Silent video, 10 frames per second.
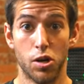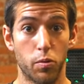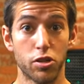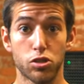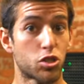
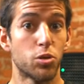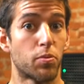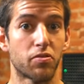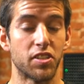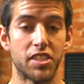When you're
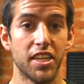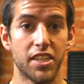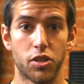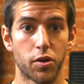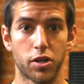super
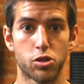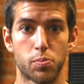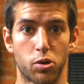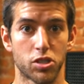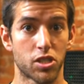fatigued during your
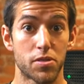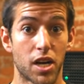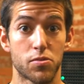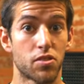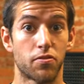sport,
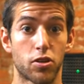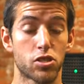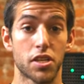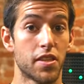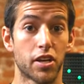sometimes the
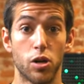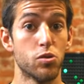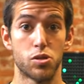first thing that goes